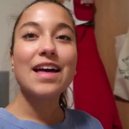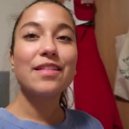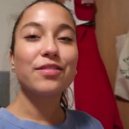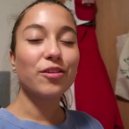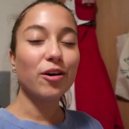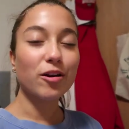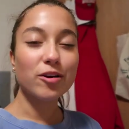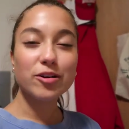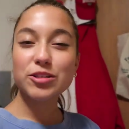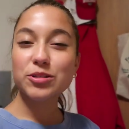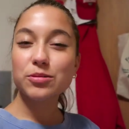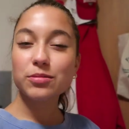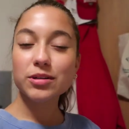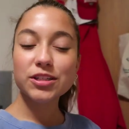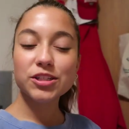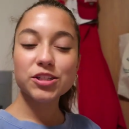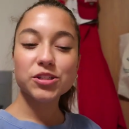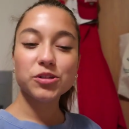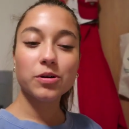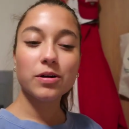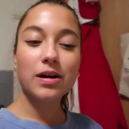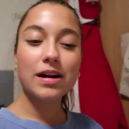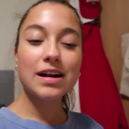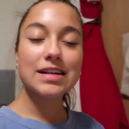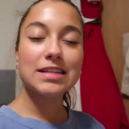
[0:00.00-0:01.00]
And long story
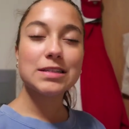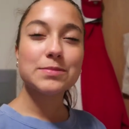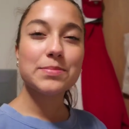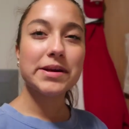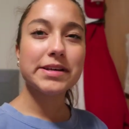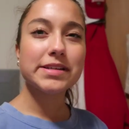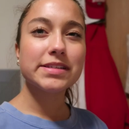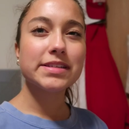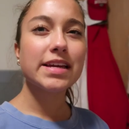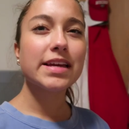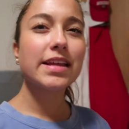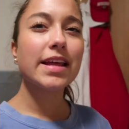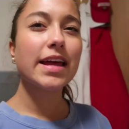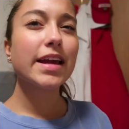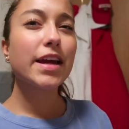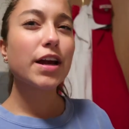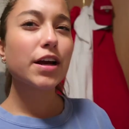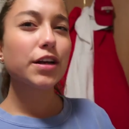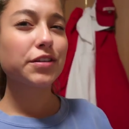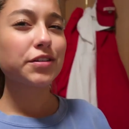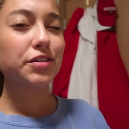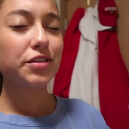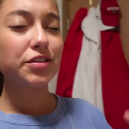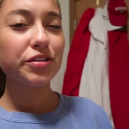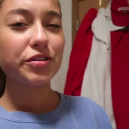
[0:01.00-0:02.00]
short, it's basically like
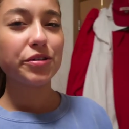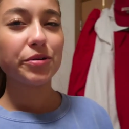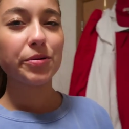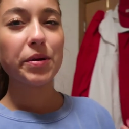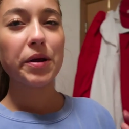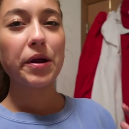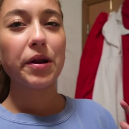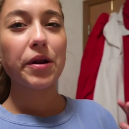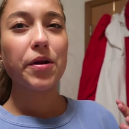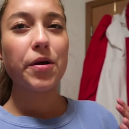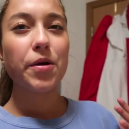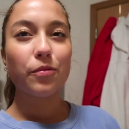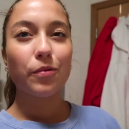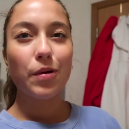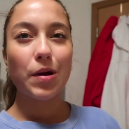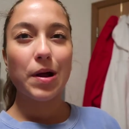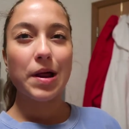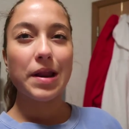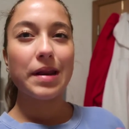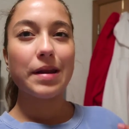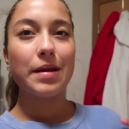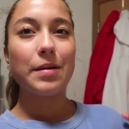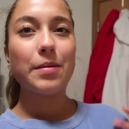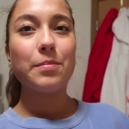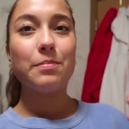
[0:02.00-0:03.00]
a student
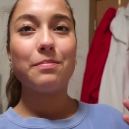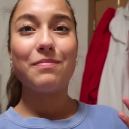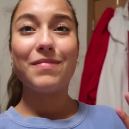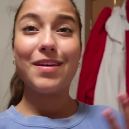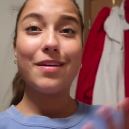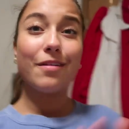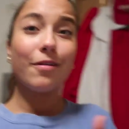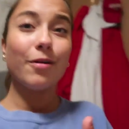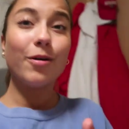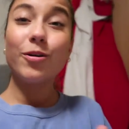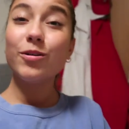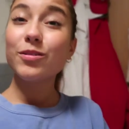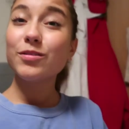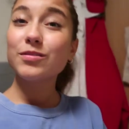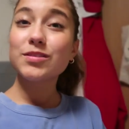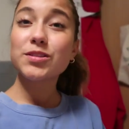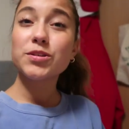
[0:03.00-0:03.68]
run meal.